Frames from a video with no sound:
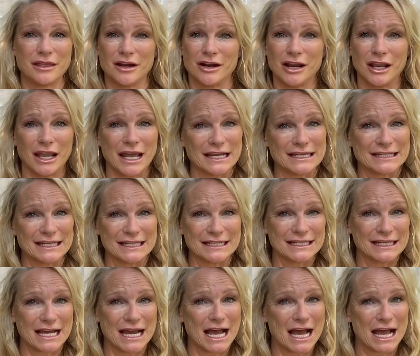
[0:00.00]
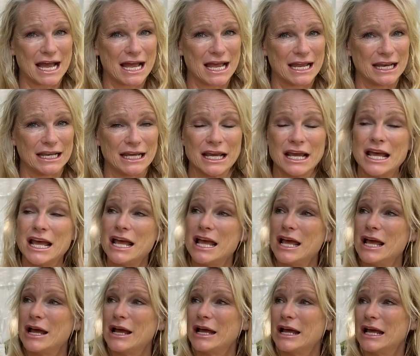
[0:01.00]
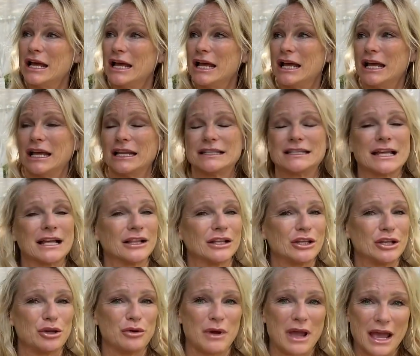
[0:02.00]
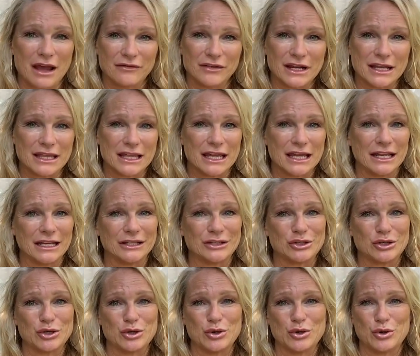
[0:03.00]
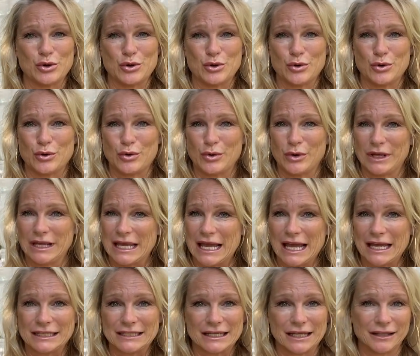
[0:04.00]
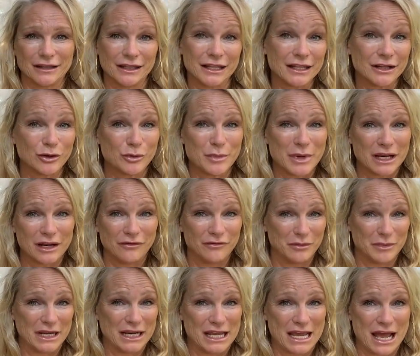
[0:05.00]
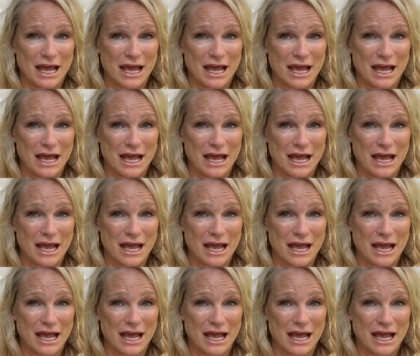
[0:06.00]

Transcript: They're a licensed guide, telling you everything to get a little bit of money